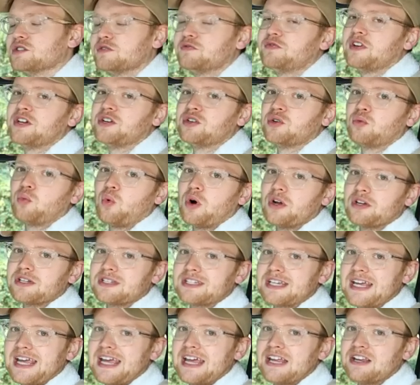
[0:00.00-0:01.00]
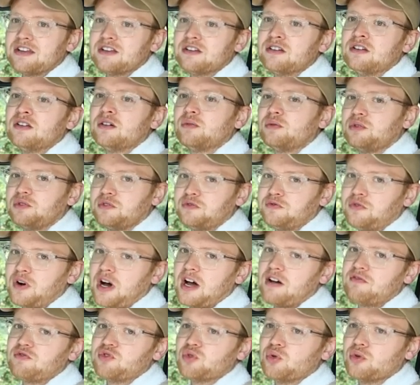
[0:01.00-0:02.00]
Defender 110 with
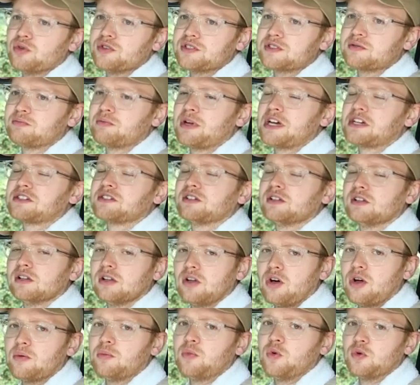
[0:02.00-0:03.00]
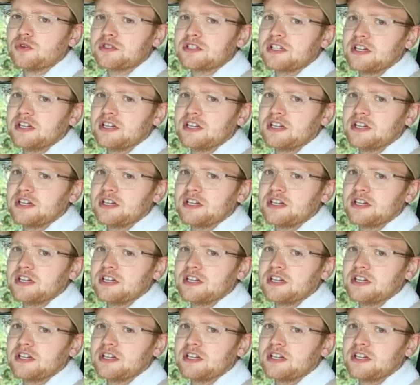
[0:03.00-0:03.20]
5 doors makes a lot more